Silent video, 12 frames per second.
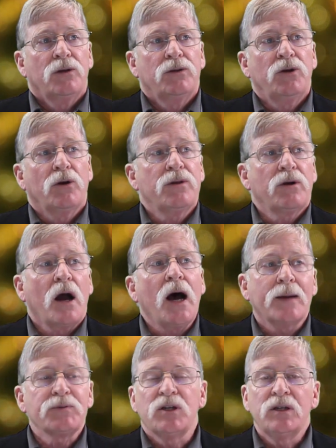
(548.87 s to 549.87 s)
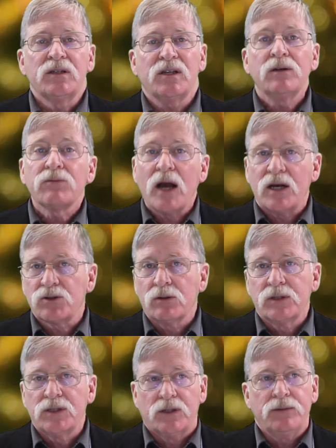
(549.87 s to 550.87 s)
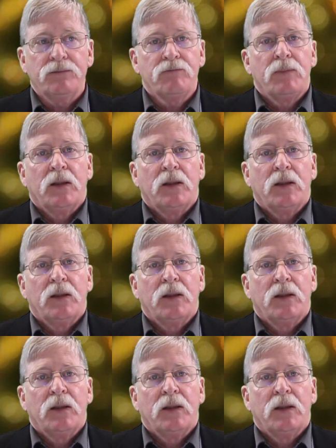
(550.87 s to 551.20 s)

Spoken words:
your other option is irrationalism,